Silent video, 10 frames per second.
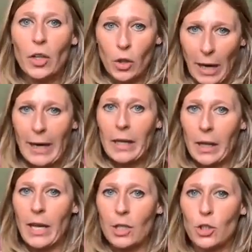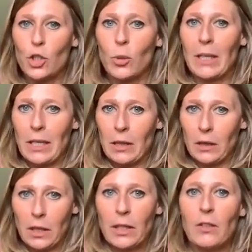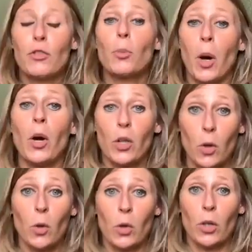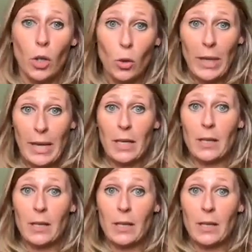You're going to like doing lived parkour, okay?